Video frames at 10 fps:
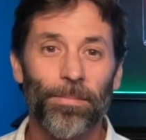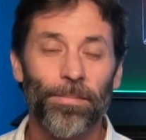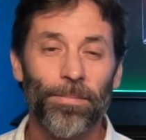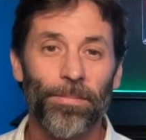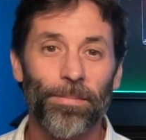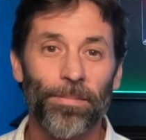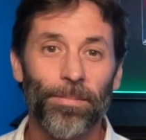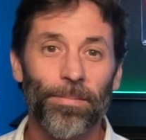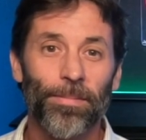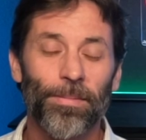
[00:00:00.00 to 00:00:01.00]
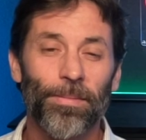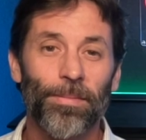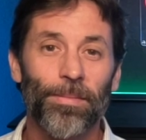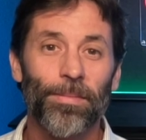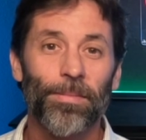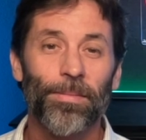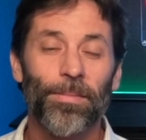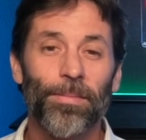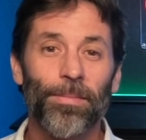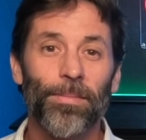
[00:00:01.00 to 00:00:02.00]

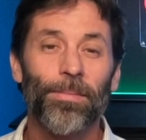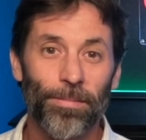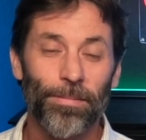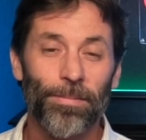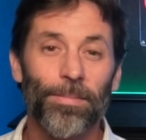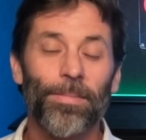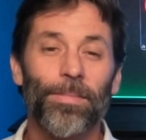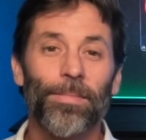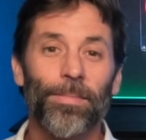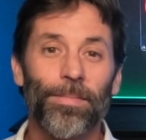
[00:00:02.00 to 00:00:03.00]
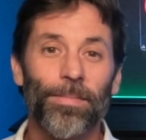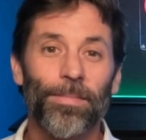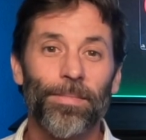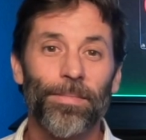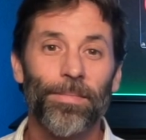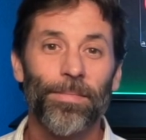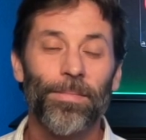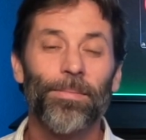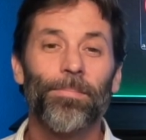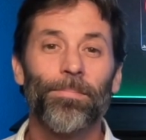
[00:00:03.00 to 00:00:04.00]

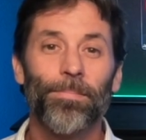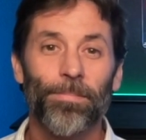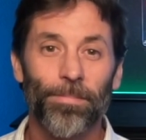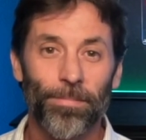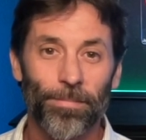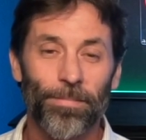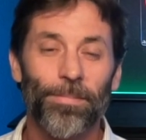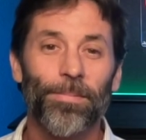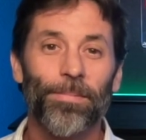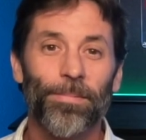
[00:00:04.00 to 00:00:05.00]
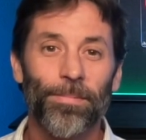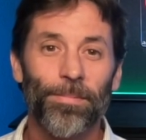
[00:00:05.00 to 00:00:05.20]
[no speech]